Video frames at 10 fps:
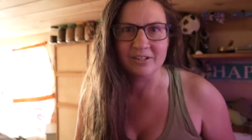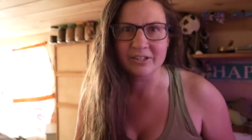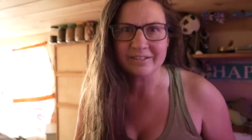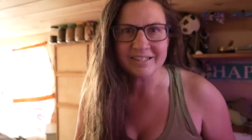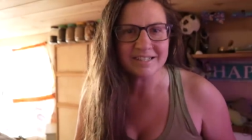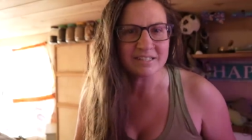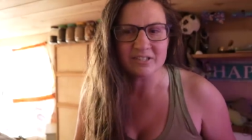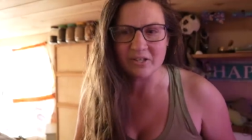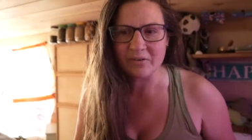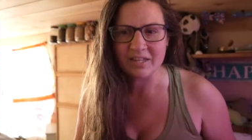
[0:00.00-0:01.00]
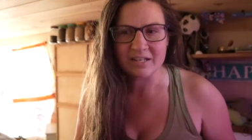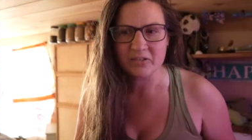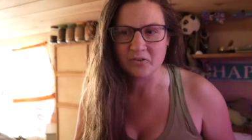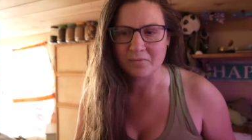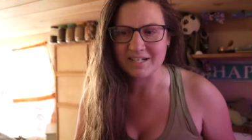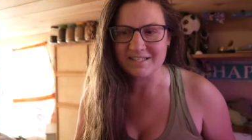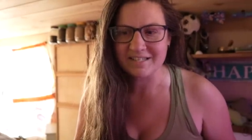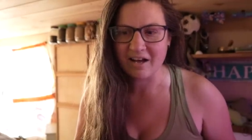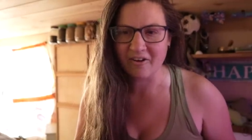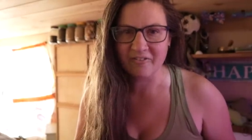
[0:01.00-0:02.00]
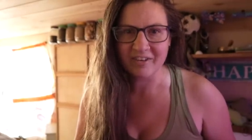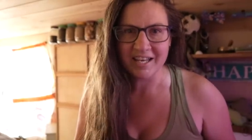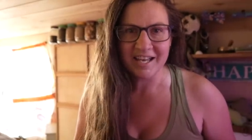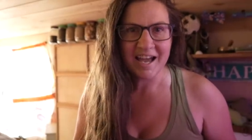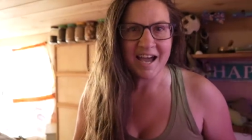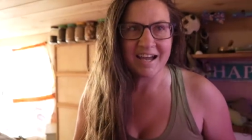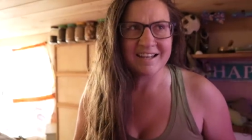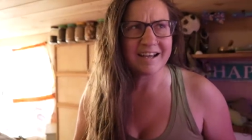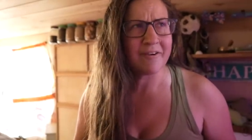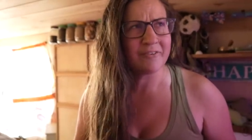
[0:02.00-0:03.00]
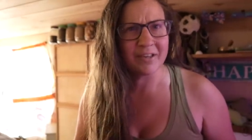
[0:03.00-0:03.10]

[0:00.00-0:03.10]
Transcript: learning to do things for myself, and I feel